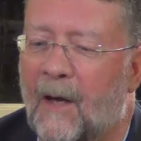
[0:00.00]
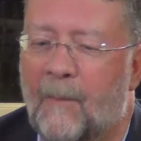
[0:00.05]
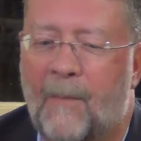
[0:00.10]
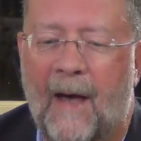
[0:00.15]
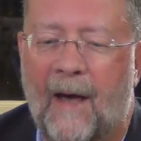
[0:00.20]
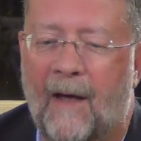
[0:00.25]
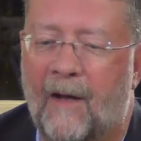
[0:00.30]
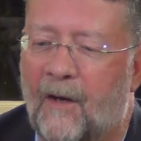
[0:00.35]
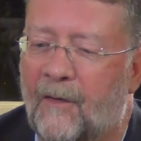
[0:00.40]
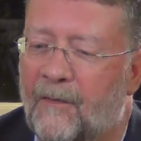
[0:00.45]

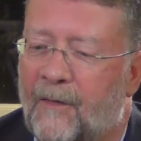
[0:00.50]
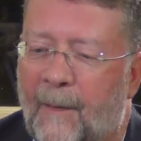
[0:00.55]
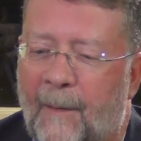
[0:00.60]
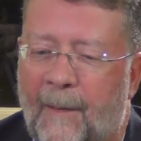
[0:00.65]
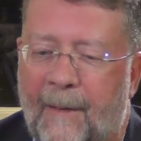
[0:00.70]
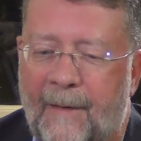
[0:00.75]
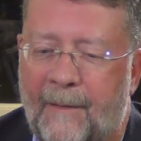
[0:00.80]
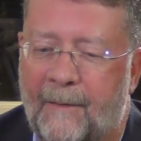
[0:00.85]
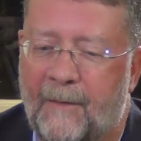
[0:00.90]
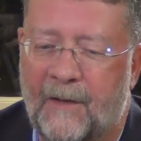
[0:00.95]
about the
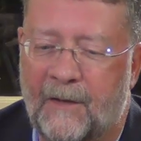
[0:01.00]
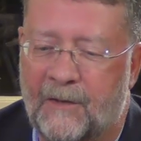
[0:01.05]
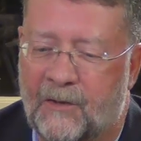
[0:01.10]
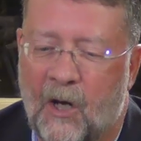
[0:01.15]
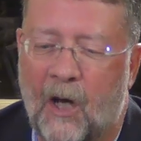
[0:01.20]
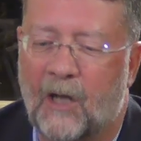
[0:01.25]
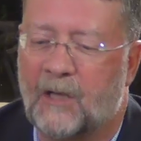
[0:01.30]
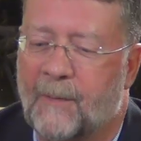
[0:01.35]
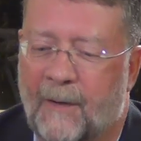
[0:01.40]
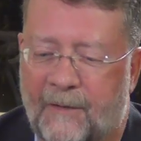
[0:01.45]

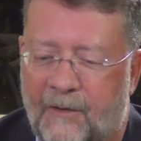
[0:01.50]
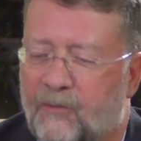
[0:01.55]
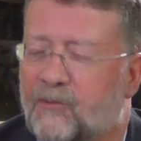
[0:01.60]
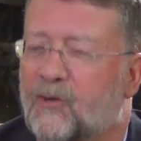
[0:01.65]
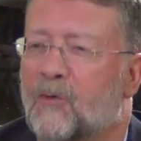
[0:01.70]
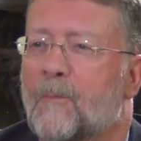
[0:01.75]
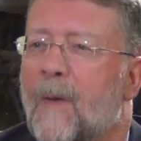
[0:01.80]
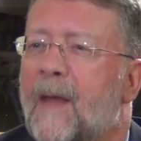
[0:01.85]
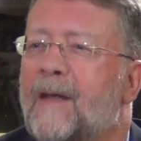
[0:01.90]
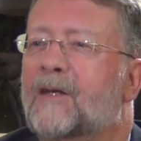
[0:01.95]
uh, about the
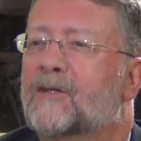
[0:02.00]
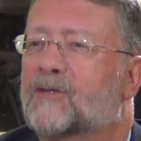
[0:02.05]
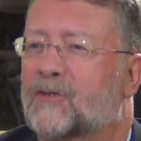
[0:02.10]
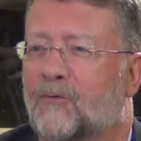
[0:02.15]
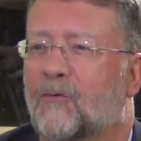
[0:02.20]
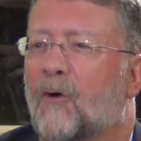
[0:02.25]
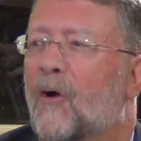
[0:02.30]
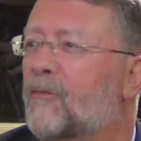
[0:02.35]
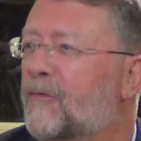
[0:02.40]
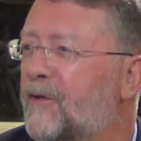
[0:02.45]
tremendous
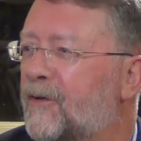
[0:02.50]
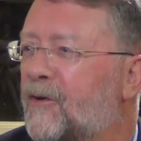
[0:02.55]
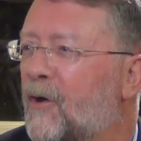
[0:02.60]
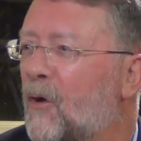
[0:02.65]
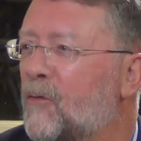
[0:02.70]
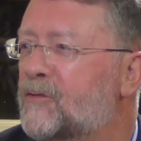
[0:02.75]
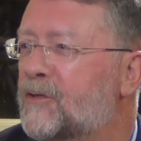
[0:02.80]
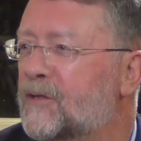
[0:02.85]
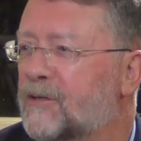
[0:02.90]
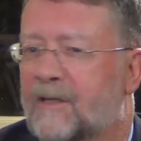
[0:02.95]
growth in
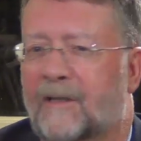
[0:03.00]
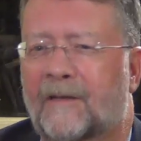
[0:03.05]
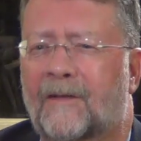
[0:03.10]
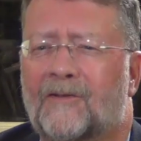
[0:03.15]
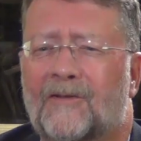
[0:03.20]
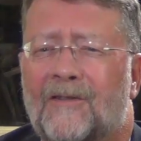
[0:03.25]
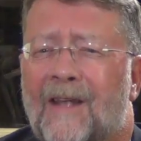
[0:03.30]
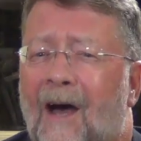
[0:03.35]
coaches. Yeah. And there's